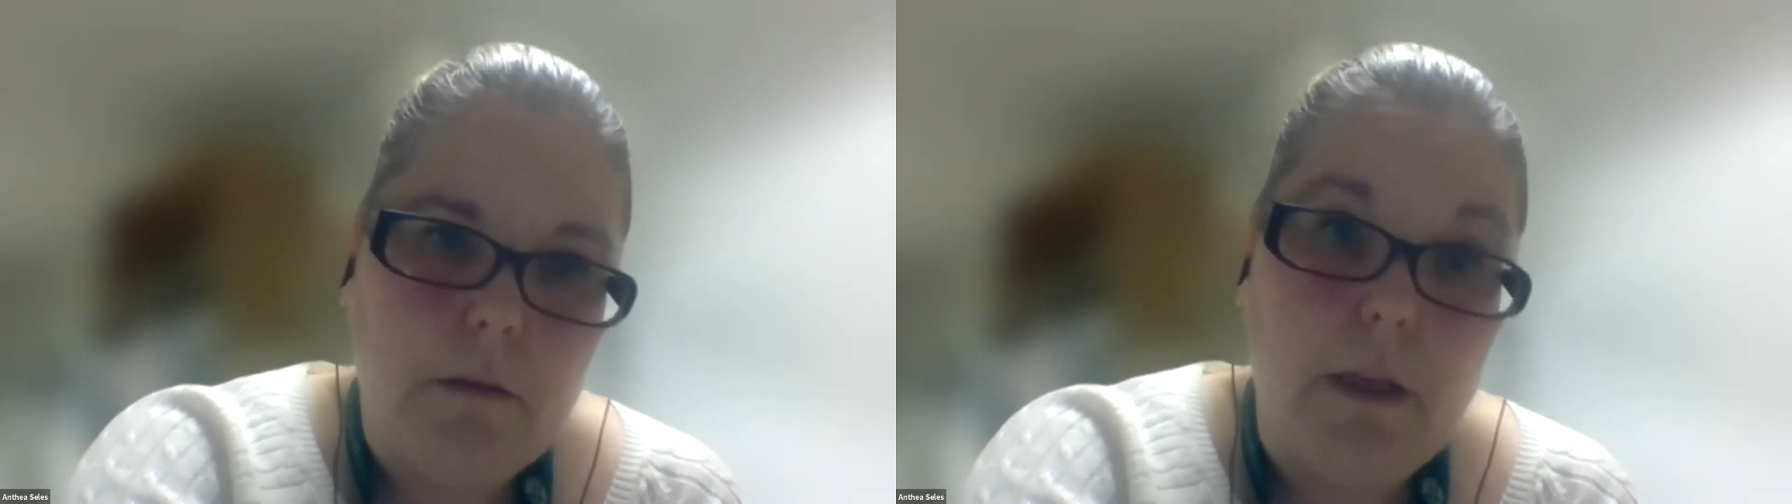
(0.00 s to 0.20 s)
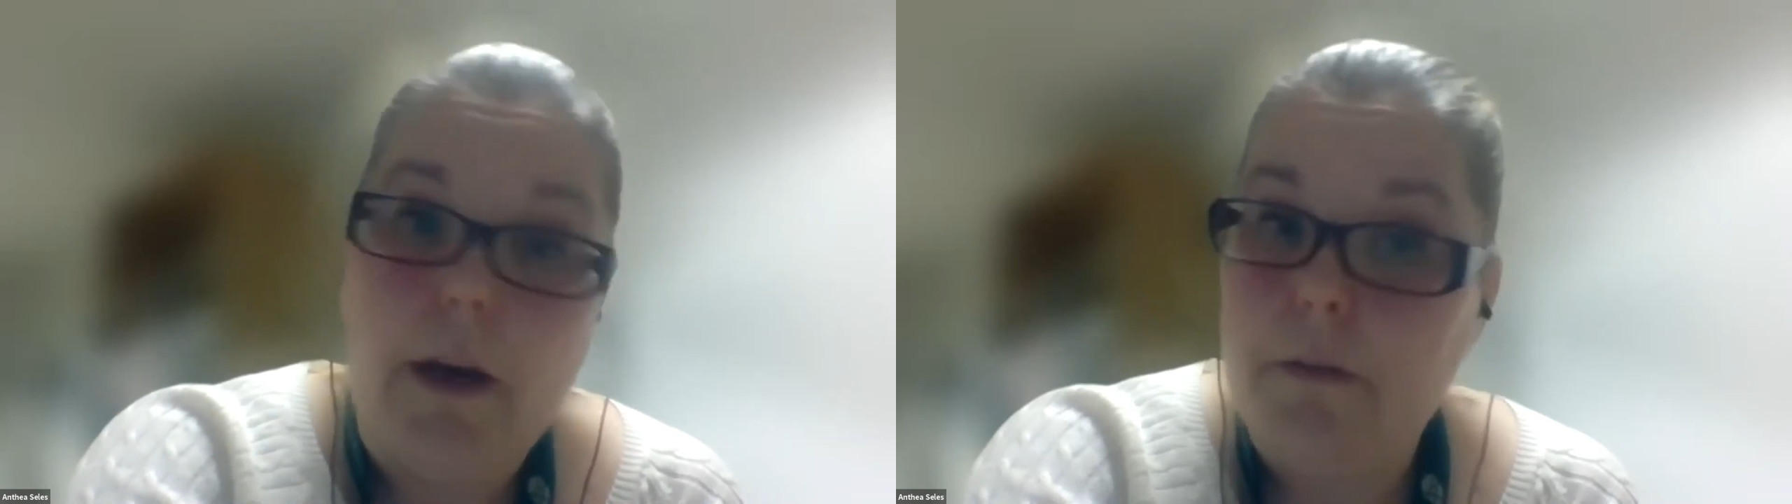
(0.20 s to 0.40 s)

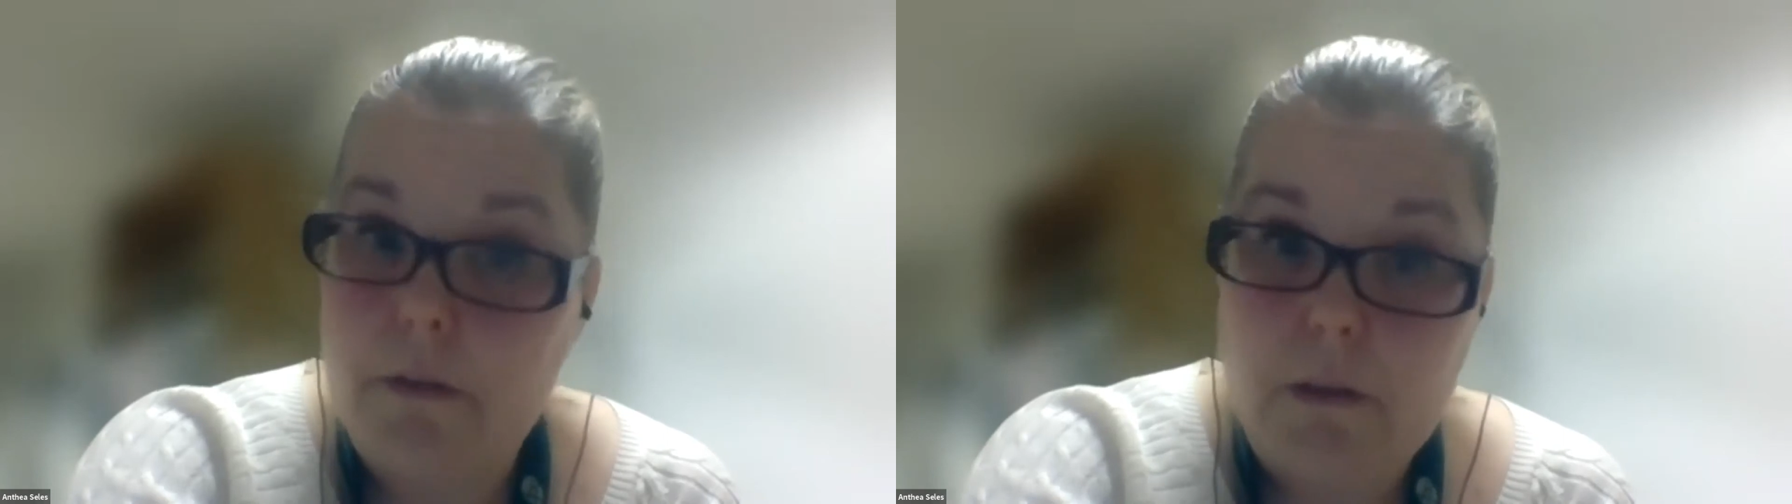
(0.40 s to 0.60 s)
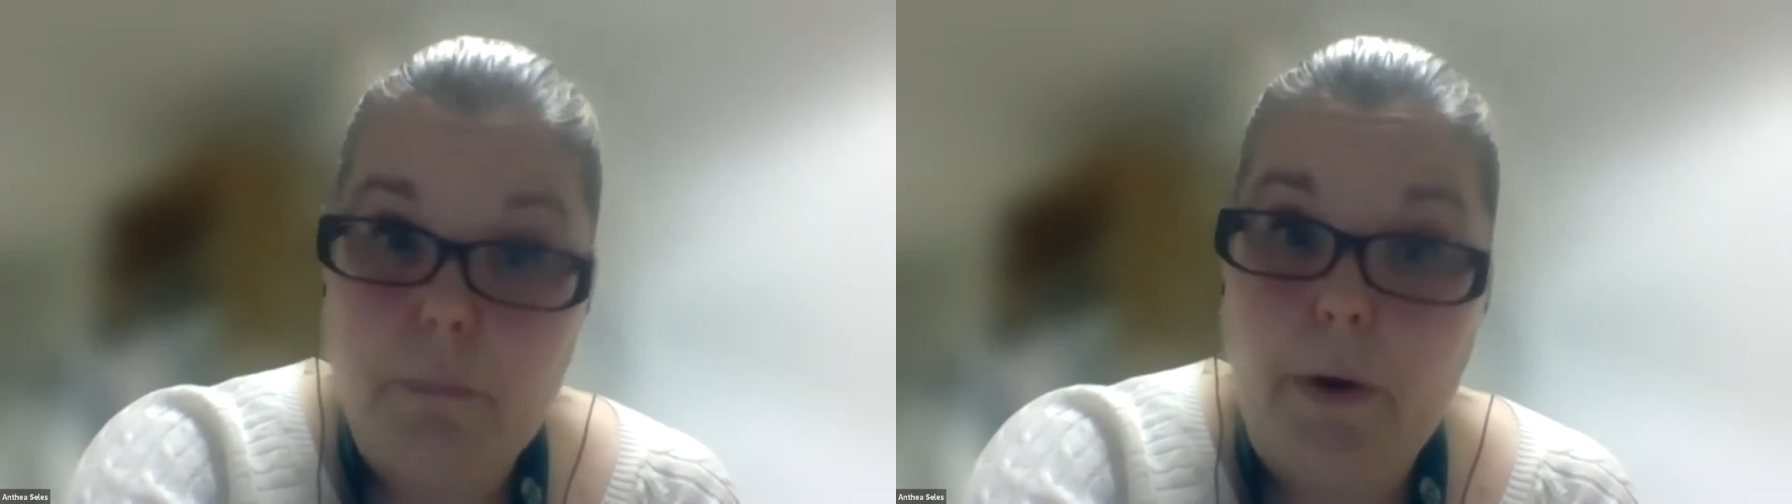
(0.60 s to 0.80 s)
the
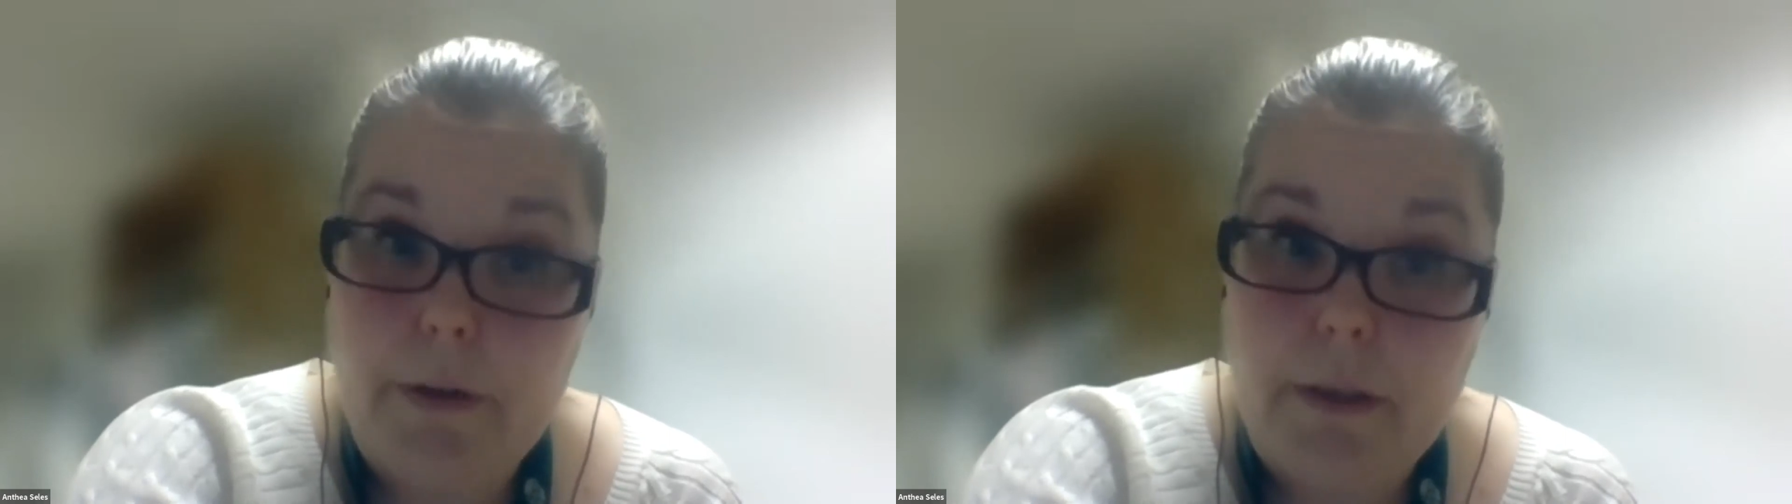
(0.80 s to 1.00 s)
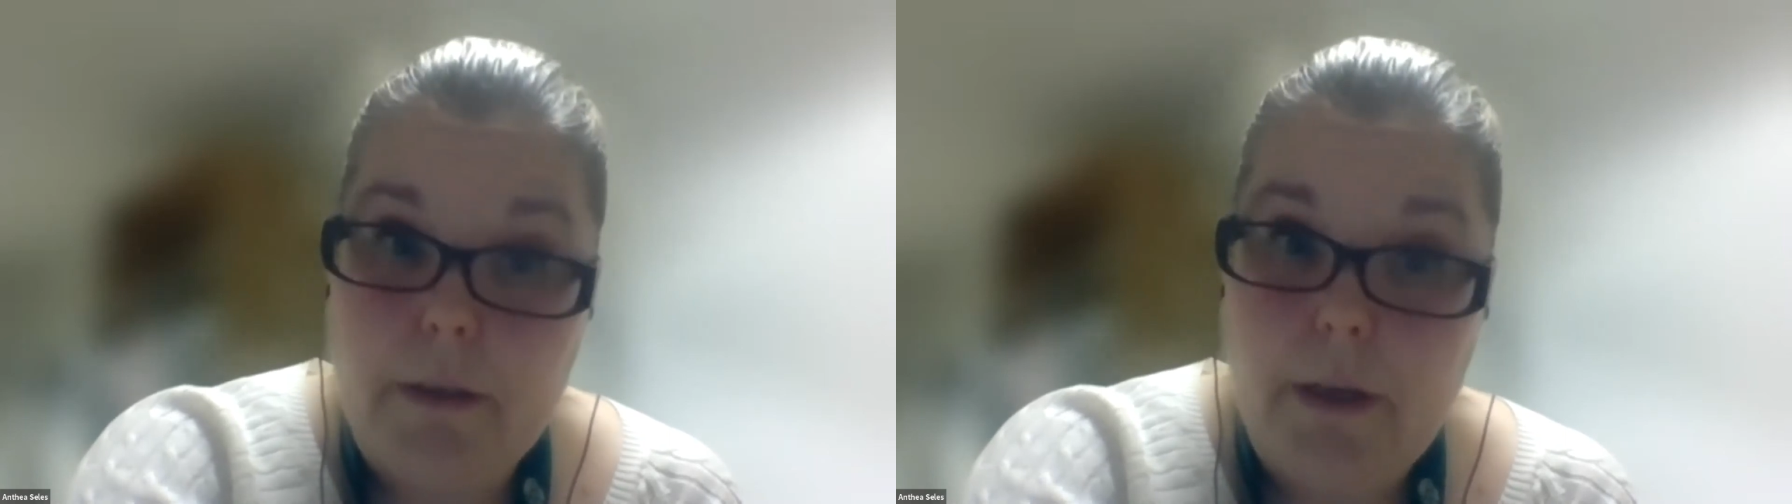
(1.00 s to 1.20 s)
ethics
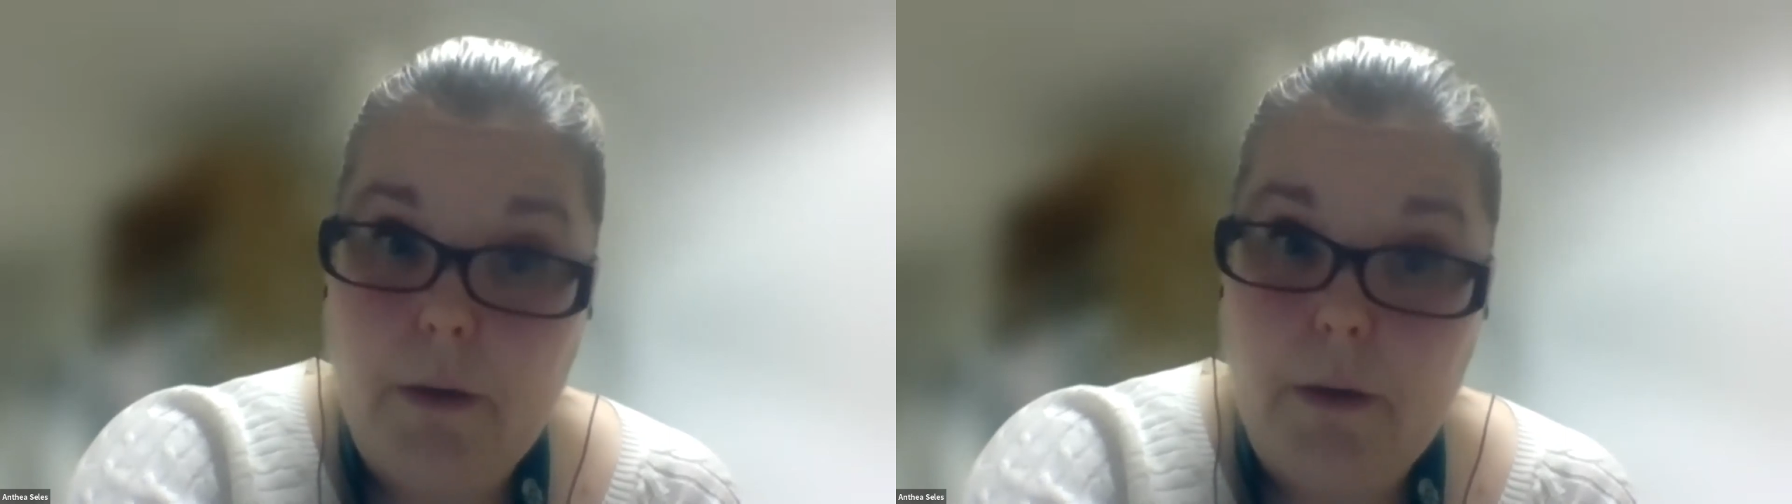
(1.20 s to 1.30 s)
body.